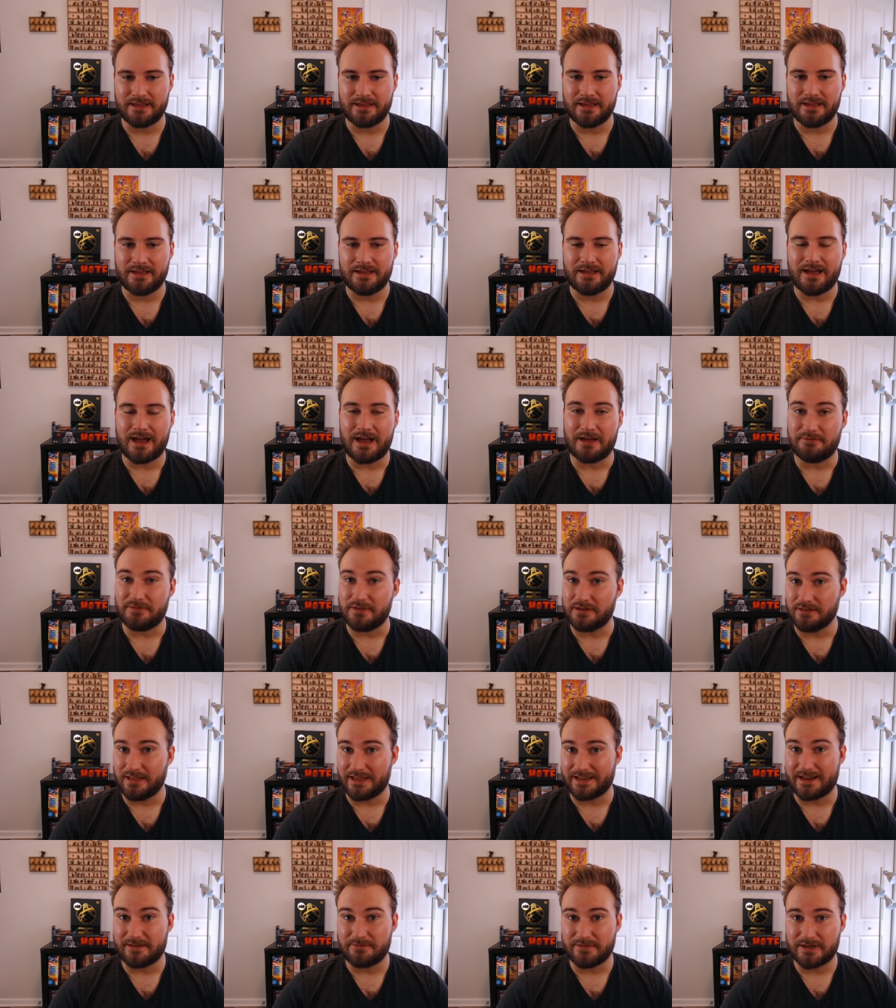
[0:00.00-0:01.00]
I feel like
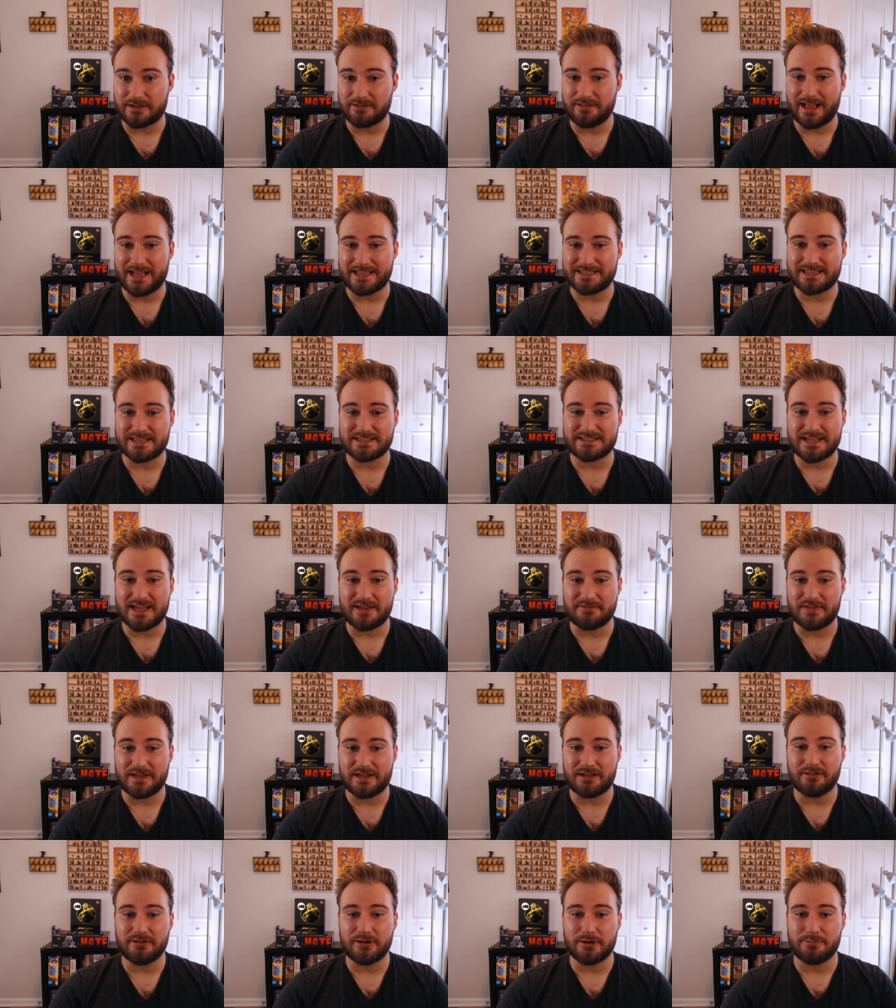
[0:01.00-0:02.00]
every class has to have a
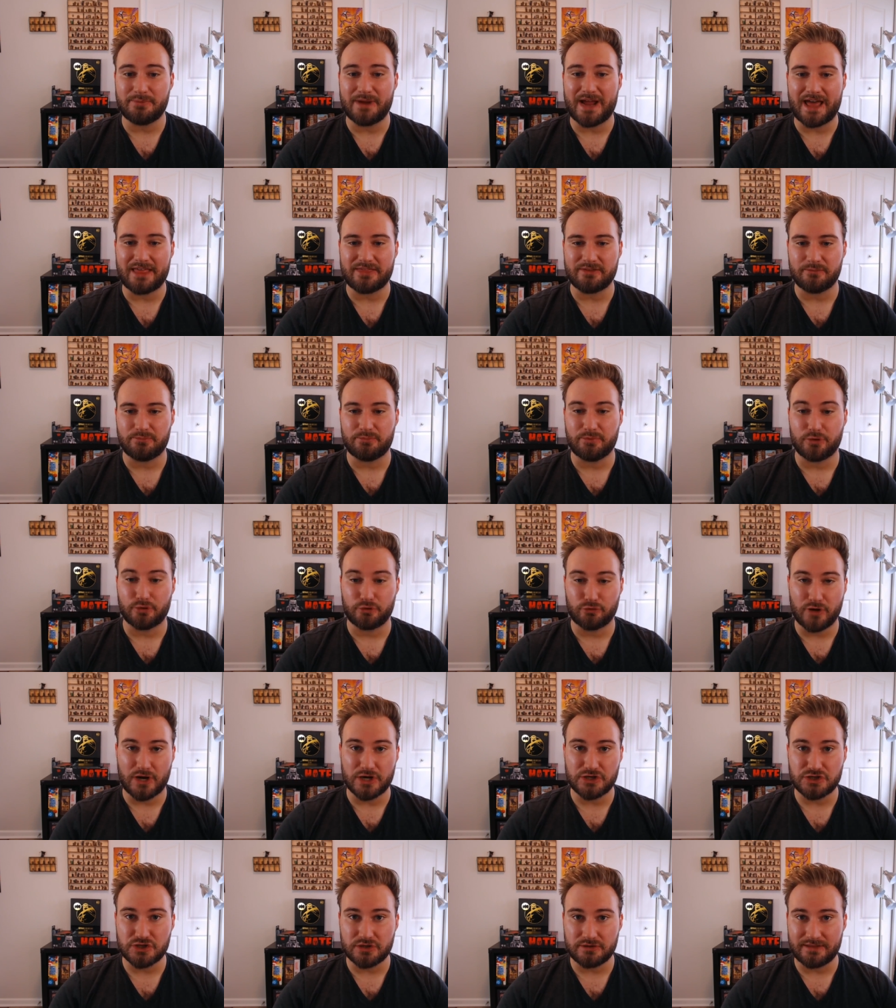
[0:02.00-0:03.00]
clear path of
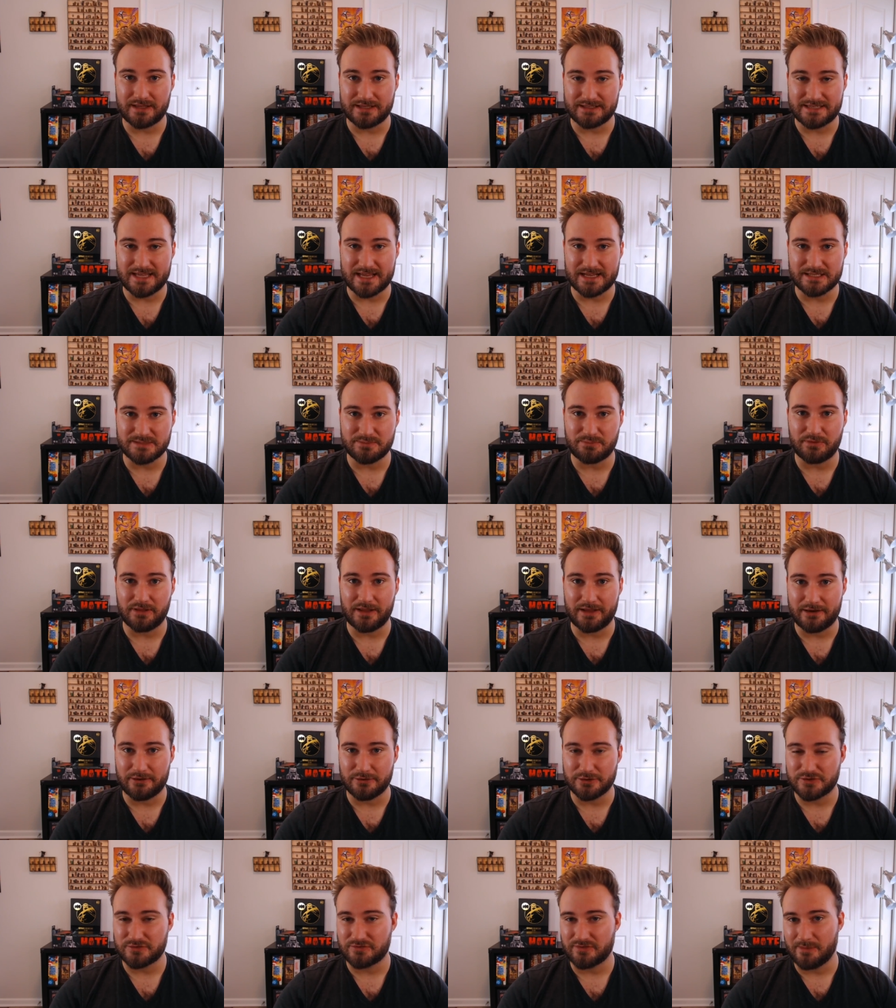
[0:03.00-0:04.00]
progression that takes players
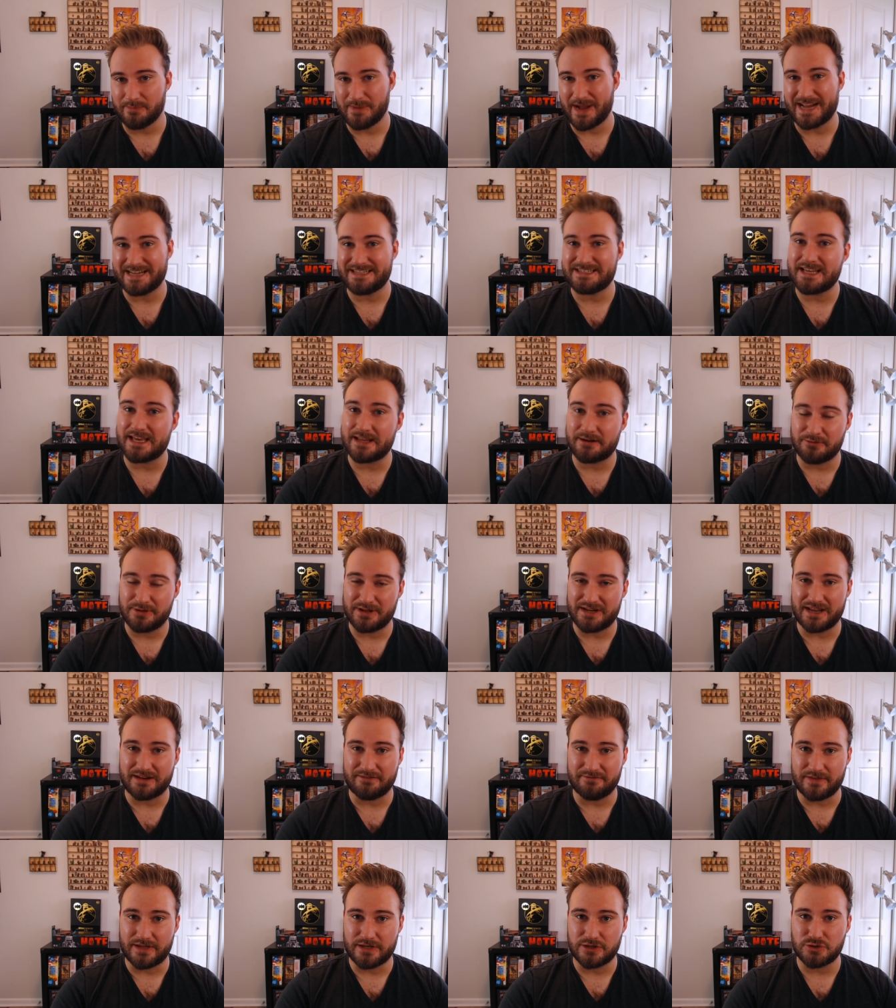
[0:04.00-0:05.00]
from itinerant
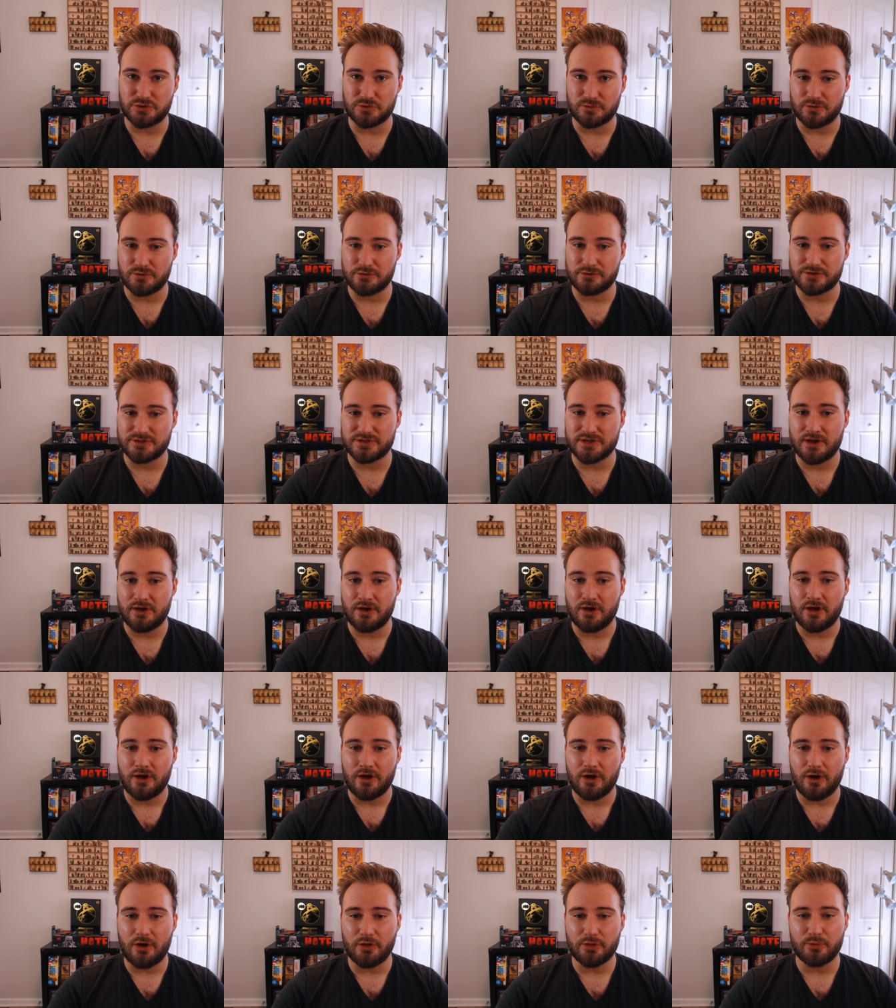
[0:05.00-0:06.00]
adventurers
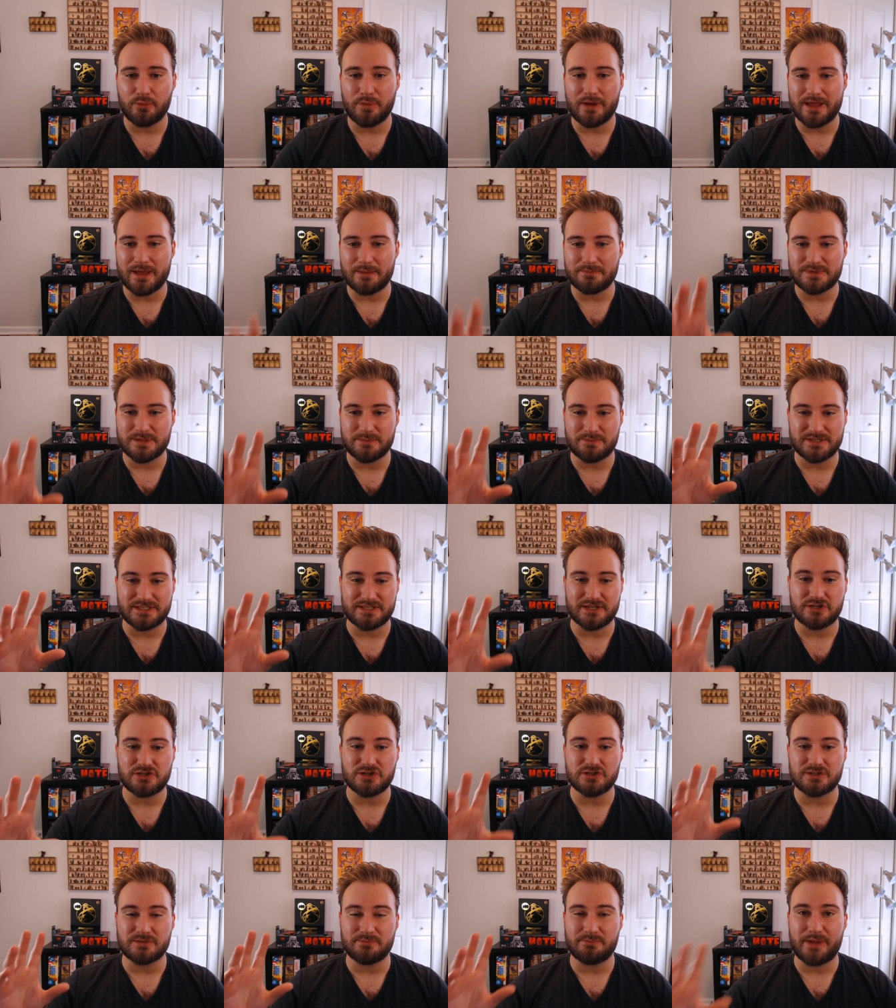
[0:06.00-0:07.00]
all the way up to positions
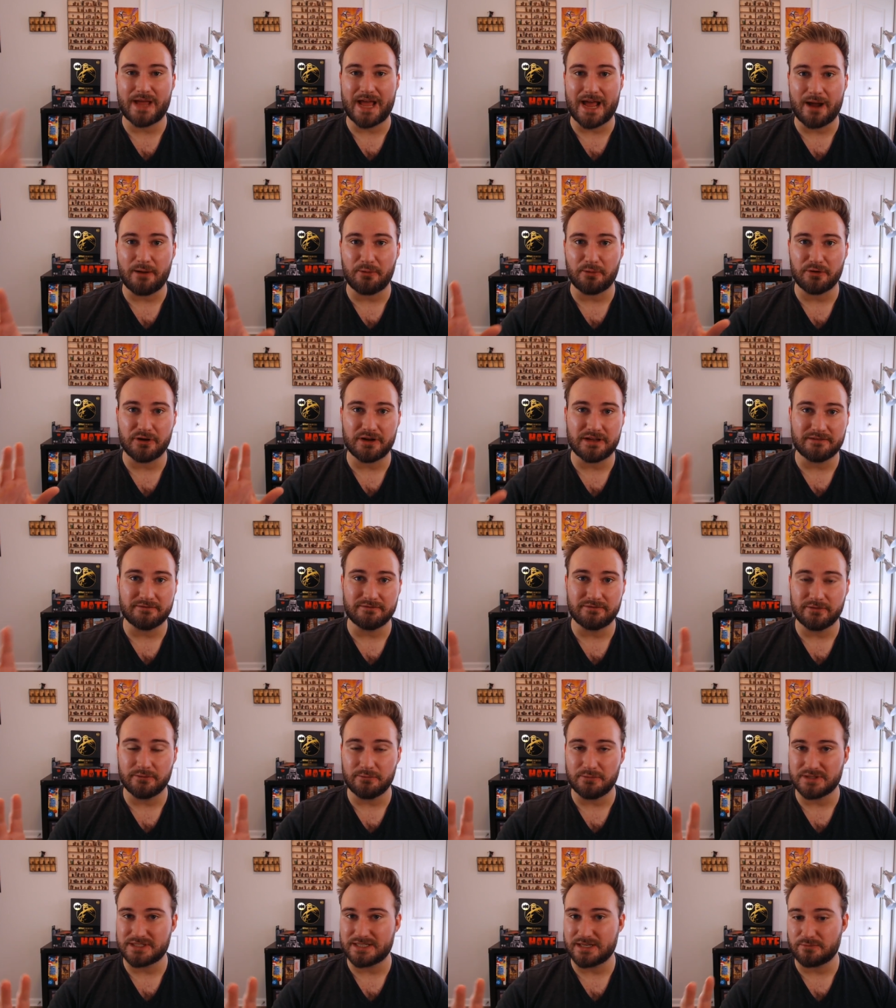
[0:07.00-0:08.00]
of power,
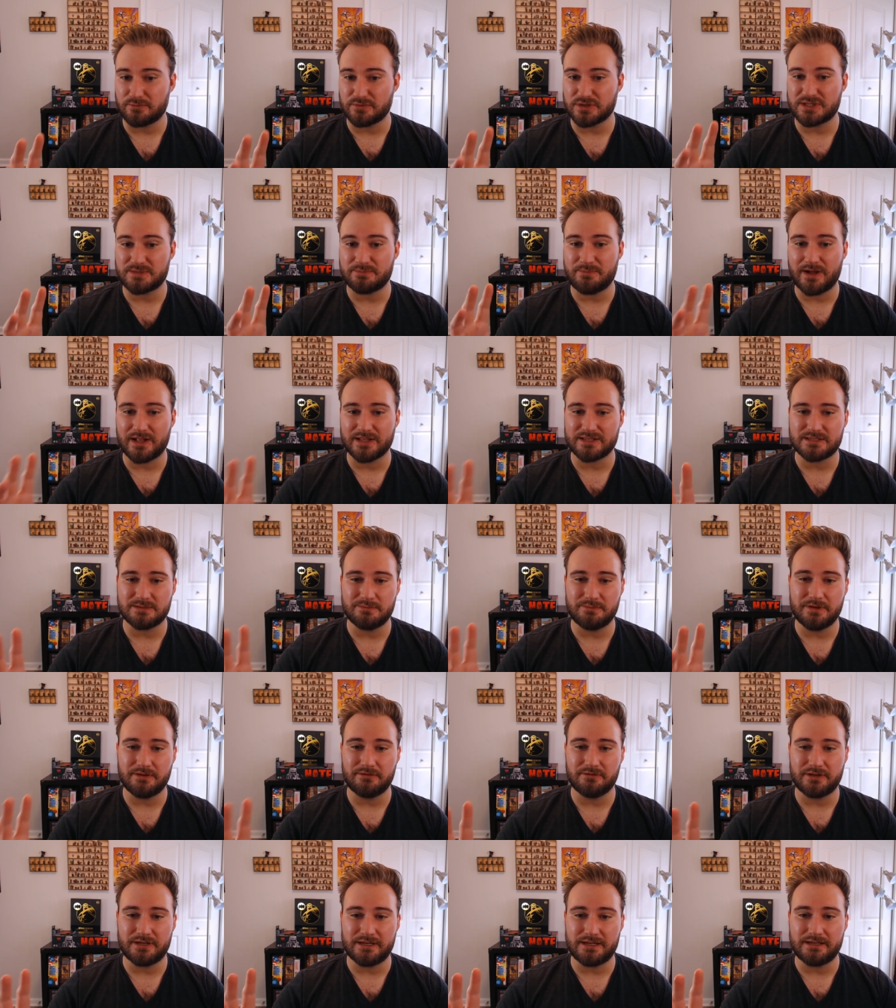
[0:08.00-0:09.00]
influence, and
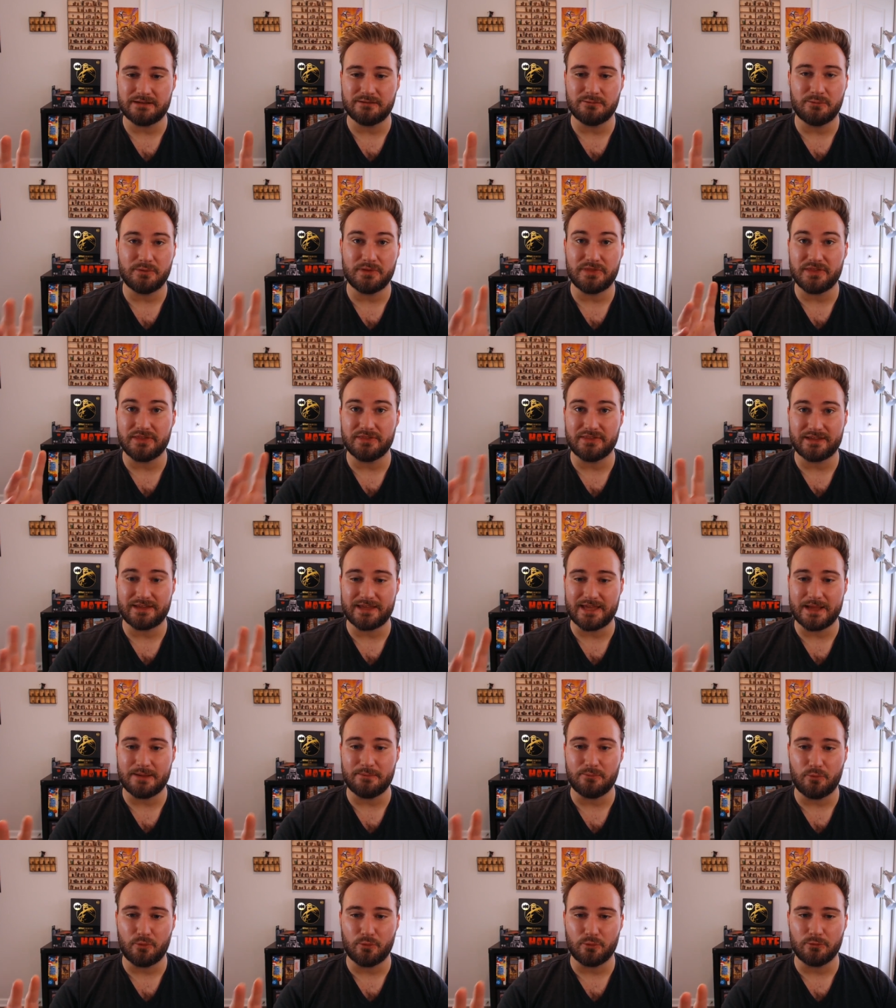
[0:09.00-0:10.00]
responsibility within the game
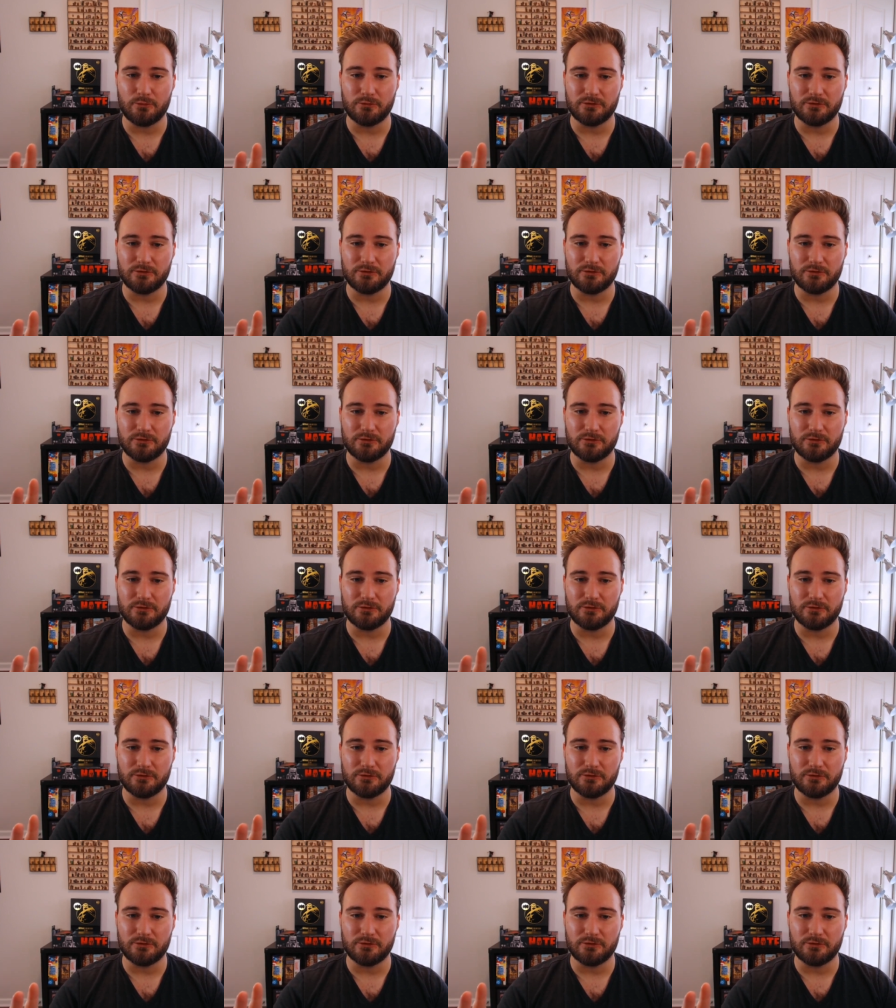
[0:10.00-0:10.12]
world.